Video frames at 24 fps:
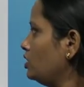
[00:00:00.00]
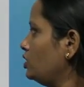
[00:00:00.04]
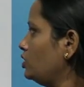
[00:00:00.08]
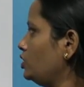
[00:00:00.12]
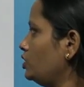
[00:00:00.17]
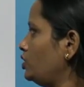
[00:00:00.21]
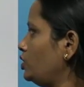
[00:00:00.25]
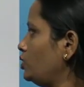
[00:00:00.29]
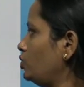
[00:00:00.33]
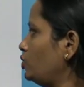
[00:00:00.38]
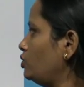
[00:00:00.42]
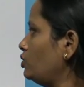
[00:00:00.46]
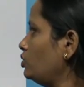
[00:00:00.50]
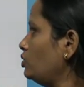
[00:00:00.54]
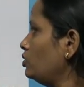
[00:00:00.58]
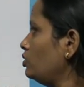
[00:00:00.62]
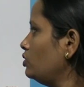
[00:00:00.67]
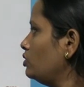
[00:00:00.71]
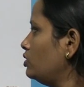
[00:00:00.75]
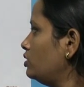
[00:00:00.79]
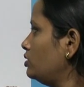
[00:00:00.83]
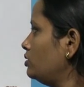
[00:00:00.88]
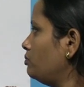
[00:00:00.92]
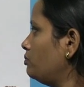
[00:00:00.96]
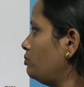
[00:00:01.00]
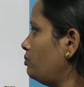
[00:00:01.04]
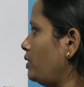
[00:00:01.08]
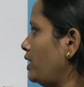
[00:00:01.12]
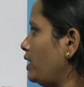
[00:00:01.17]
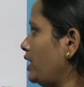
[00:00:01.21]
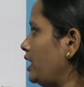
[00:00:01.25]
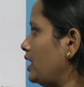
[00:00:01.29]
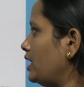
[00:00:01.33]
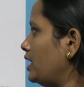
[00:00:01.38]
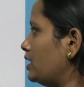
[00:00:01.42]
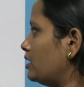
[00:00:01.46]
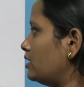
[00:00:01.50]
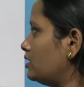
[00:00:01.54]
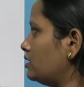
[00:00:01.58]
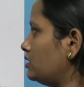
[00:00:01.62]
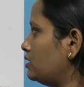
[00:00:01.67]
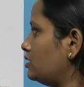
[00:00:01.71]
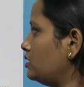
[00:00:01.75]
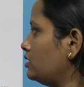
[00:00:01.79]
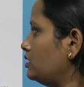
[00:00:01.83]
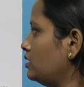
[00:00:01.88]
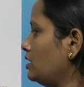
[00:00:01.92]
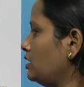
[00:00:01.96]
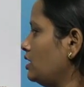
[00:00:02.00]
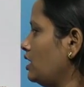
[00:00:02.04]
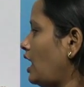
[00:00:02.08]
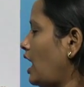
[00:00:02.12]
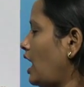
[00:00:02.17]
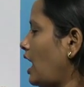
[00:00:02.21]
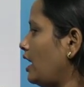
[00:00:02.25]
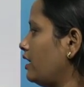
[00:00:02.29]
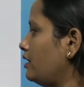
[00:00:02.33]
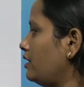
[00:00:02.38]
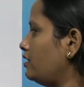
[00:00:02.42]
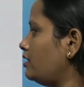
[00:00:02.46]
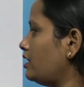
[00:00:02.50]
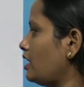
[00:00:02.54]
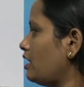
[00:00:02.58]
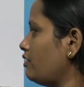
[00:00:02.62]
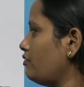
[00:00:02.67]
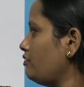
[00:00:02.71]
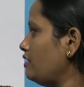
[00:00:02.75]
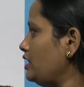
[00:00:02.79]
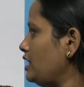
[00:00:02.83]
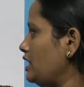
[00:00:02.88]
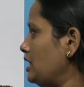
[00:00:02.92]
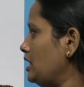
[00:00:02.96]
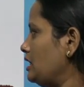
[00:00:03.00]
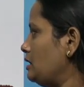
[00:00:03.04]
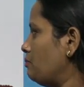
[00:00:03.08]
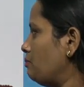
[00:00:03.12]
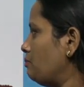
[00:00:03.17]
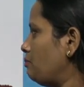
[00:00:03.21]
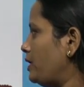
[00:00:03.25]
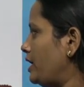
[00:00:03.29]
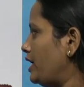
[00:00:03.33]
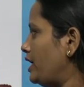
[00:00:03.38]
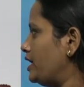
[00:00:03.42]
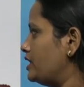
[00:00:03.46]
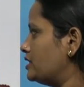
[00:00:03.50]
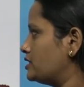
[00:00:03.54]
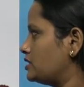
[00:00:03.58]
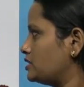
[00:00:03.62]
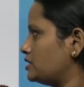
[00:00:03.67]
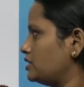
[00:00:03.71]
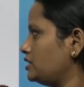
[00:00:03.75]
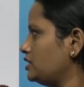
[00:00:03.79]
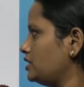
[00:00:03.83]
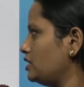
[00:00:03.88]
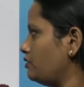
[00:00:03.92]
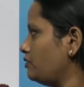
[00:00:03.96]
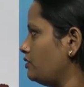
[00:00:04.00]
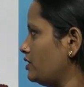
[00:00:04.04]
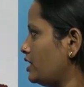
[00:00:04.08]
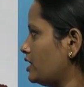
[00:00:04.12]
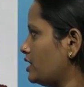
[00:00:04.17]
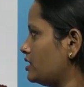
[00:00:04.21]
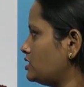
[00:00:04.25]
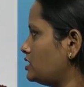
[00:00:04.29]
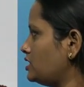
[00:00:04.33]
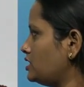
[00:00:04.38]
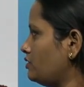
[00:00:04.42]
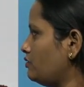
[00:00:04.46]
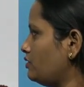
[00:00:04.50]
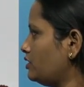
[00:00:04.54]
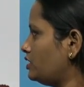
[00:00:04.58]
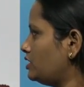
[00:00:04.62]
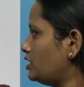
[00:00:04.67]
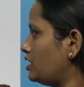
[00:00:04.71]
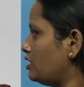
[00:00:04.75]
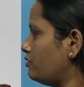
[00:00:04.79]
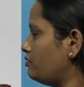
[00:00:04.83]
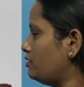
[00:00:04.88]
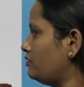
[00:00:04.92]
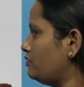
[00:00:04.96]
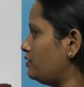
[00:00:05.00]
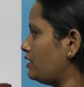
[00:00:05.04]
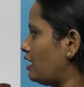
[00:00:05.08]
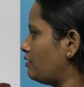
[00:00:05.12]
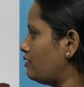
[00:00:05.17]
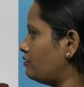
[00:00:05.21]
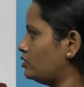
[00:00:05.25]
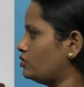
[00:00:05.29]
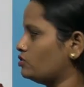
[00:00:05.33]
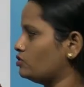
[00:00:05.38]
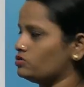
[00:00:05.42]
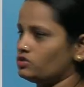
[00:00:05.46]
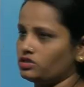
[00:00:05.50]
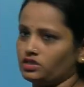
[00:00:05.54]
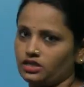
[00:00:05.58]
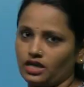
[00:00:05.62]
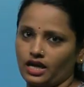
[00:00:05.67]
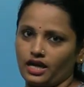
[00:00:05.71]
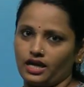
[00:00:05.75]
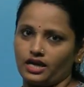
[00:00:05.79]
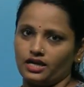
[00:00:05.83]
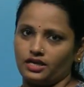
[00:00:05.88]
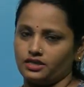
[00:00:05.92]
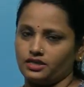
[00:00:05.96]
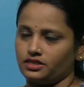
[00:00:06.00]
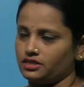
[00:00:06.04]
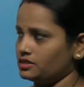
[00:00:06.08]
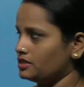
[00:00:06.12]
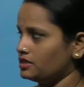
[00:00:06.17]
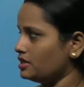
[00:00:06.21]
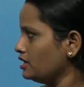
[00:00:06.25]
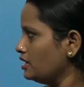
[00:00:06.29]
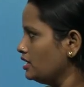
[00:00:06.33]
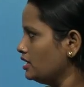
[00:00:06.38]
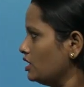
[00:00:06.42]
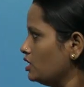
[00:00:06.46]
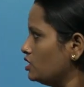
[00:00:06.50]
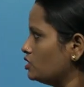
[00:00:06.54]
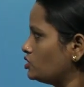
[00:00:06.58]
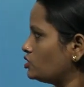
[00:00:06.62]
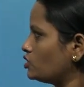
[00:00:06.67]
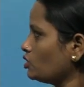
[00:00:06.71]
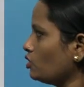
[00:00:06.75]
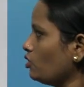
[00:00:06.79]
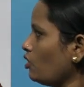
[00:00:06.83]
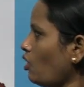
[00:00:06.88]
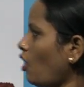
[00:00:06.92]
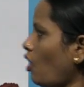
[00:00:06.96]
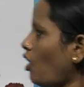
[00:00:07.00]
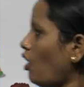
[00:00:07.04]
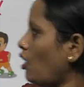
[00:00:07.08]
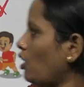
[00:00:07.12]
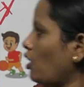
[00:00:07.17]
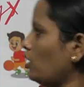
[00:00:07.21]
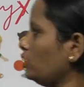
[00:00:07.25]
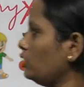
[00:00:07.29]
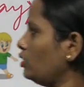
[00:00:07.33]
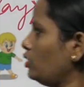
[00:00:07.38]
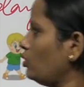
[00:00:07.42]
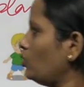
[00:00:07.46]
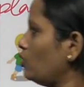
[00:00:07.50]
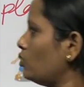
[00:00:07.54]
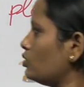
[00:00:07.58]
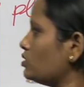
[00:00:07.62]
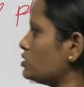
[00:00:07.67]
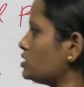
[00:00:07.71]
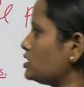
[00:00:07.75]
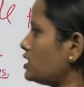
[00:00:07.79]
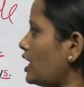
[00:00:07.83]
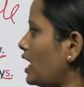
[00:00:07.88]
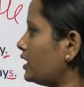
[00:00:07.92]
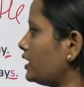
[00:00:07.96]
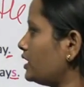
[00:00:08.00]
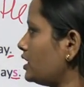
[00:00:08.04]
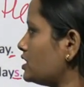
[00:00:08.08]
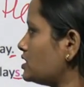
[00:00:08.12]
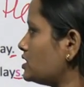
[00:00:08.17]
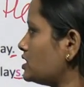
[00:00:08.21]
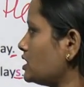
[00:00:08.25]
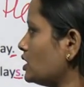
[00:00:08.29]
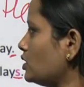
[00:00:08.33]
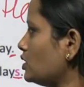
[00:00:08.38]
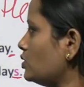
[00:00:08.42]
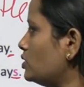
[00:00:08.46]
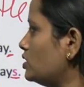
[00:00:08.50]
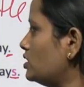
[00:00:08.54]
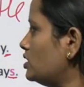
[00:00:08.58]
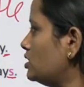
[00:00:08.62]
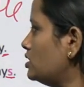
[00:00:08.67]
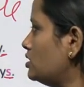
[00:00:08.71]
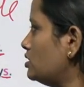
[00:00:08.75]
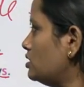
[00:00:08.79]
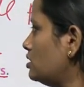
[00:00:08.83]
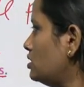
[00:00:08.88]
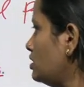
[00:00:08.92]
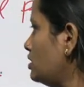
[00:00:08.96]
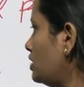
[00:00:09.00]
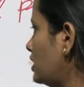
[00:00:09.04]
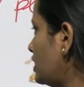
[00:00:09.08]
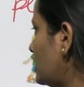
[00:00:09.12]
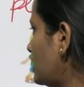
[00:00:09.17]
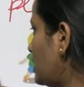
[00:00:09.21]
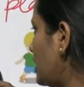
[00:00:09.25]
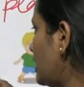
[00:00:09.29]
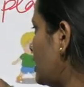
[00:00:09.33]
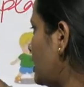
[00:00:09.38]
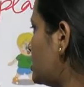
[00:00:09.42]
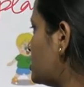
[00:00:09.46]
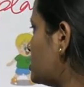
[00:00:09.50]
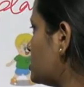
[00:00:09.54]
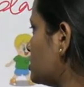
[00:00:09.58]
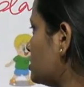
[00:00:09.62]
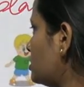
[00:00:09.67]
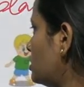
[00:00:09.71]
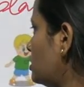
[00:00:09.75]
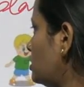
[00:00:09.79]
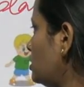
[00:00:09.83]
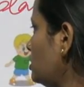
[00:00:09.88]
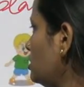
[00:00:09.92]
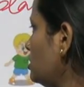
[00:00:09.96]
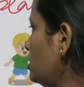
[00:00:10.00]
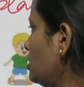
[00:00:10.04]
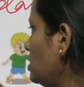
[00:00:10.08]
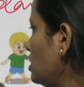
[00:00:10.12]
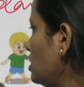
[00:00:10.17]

You play and Ravi plays. Here we can see with Ravi we have used S. So all those that are singular in nature,